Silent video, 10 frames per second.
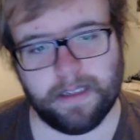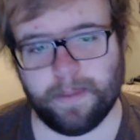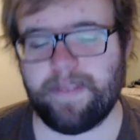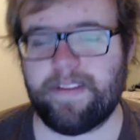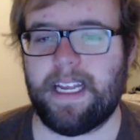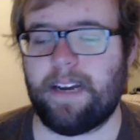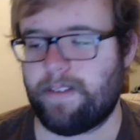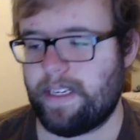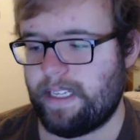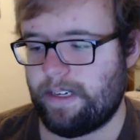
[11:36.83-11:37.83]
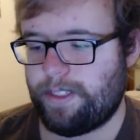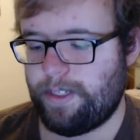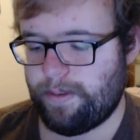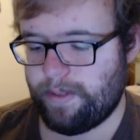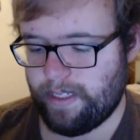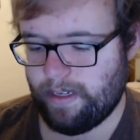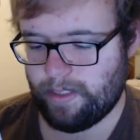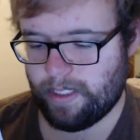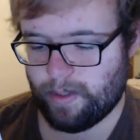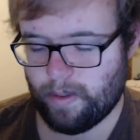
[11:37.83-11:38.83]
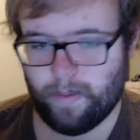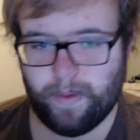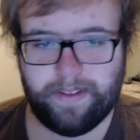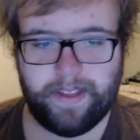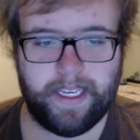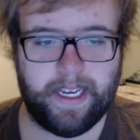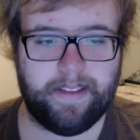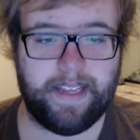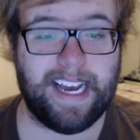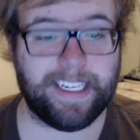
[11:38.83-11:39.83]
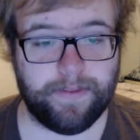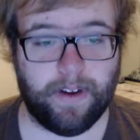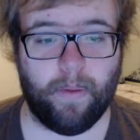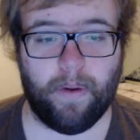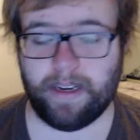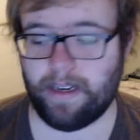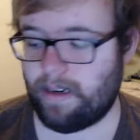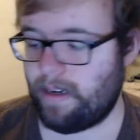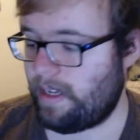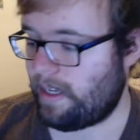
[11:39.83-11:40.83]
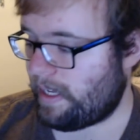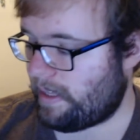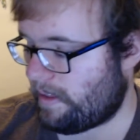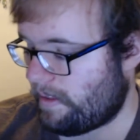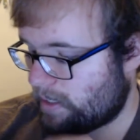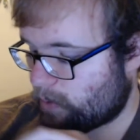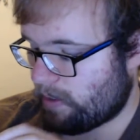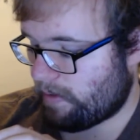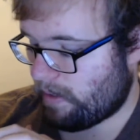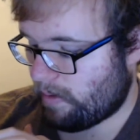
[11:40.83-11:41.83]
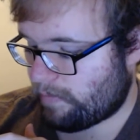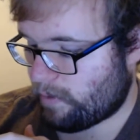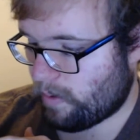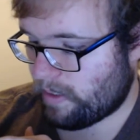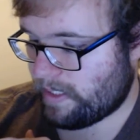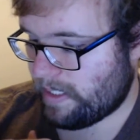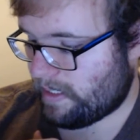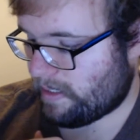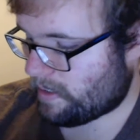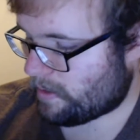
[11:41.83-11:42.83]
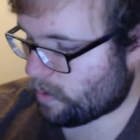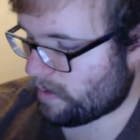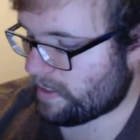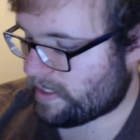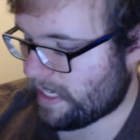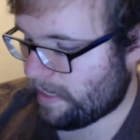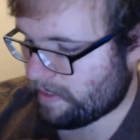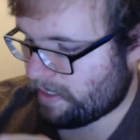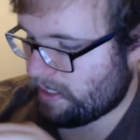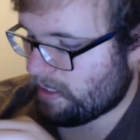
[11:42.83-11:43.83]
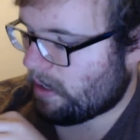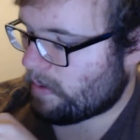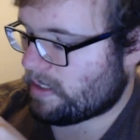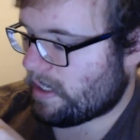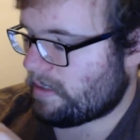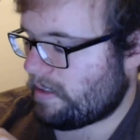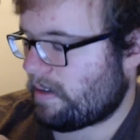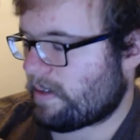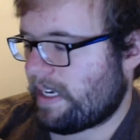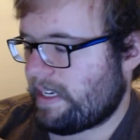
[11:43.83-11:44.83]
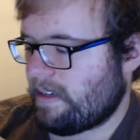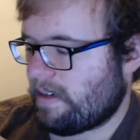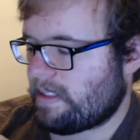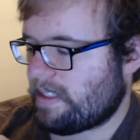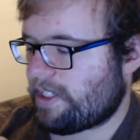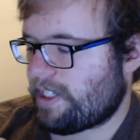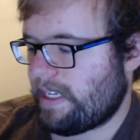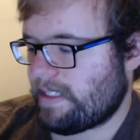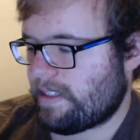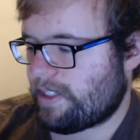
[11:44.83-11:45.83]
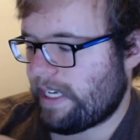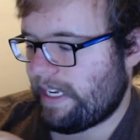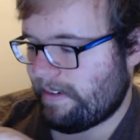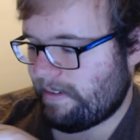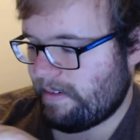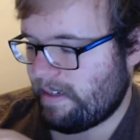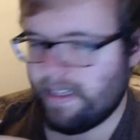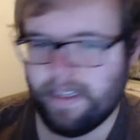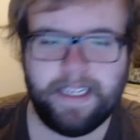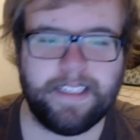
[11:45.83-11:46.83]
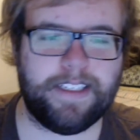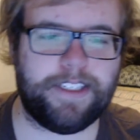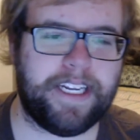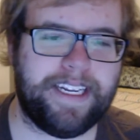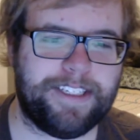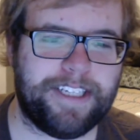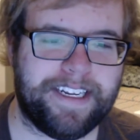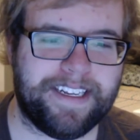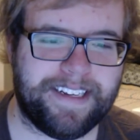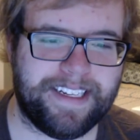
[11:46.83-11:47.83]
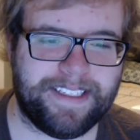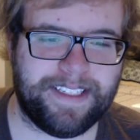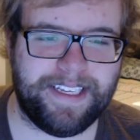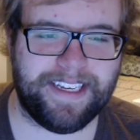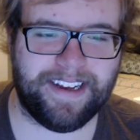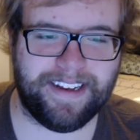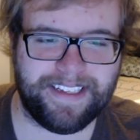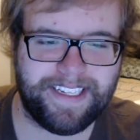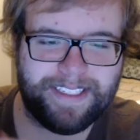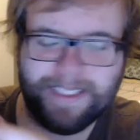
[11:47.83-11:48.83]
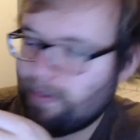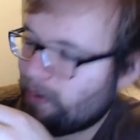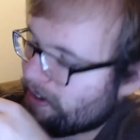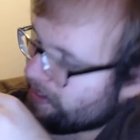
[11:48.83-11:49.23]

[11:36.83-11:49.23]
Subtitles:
little bit of a downgrade there too, just sort of with the asphalt walker. And then this one, of course, is sort of the same as it's not, okay, no, it's the chain. It's the chain shaking against the